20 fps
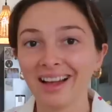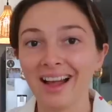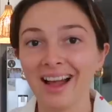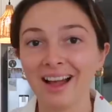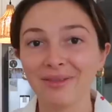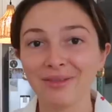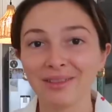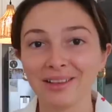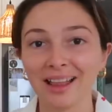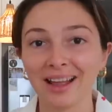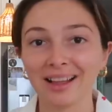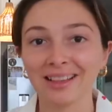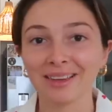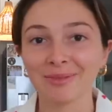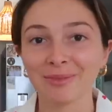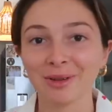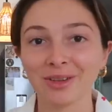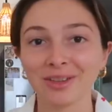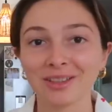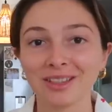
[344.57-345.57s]
I feel like the
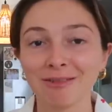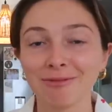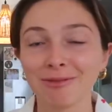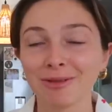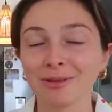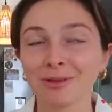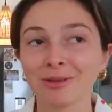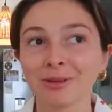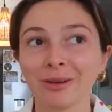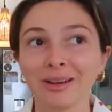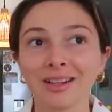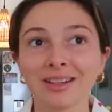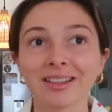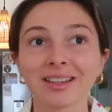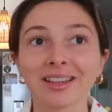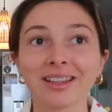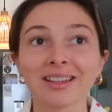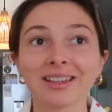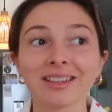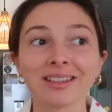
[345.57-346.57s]
most typical
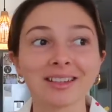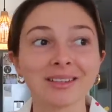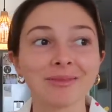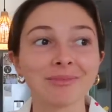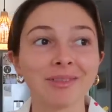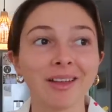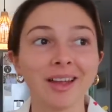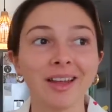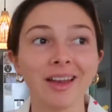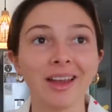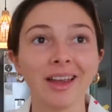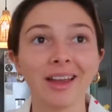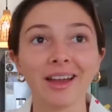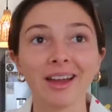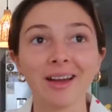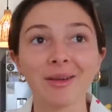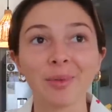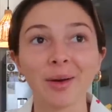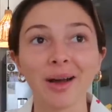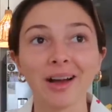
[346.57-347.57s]
Queenslander complaining
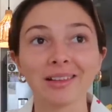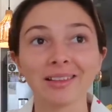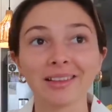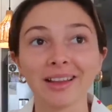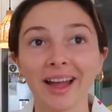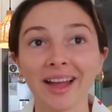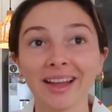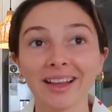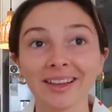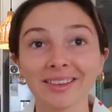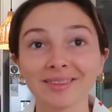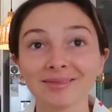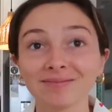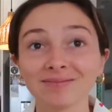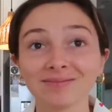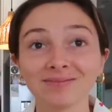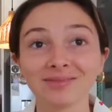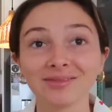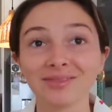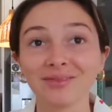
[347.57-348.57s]
about like
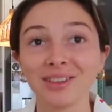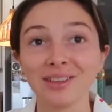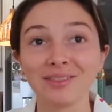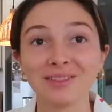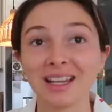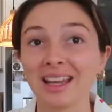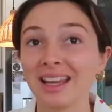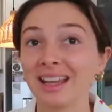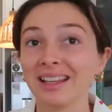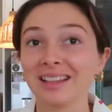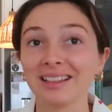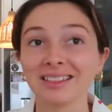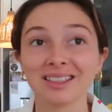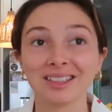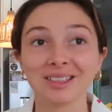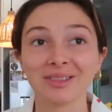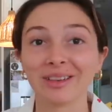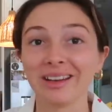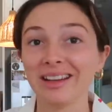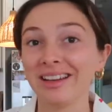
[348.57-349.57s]
fifteen to
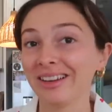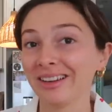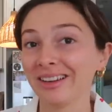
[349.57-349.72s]
twenty